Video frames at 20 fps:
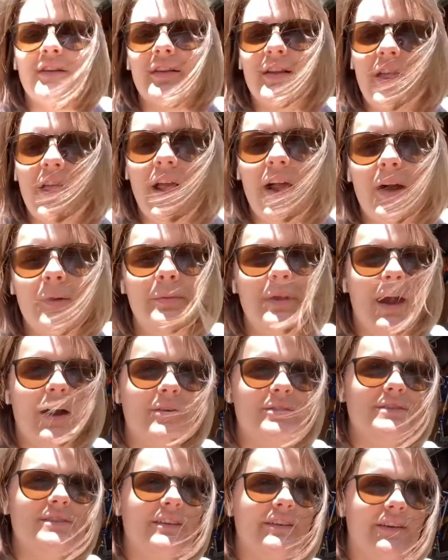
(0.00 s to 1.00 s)
I'm now
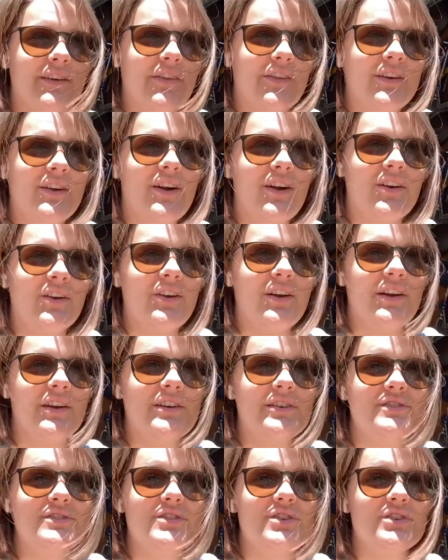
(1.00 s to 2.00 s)
sitting on the concrete
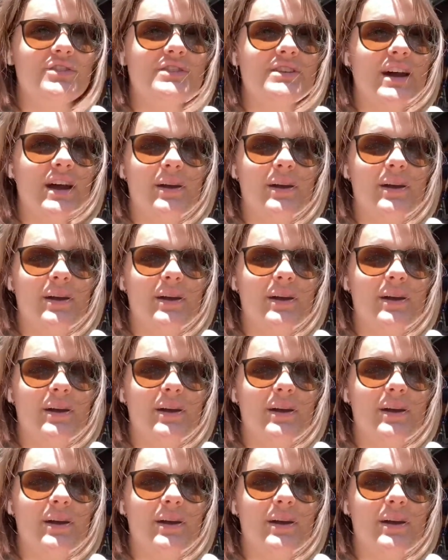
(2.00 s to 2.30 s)
because third time